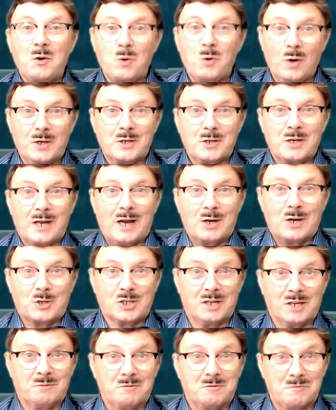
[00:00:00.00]
quite a
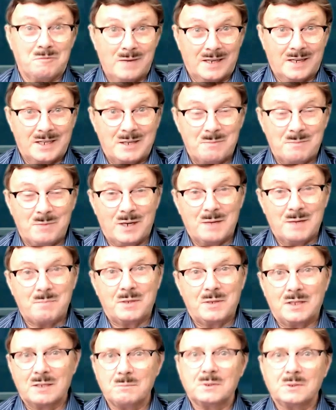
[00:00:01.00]
large sum of money in my
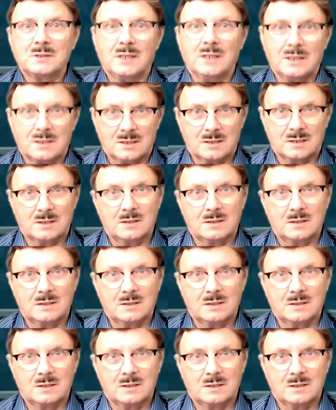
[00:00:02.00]
opinion, but that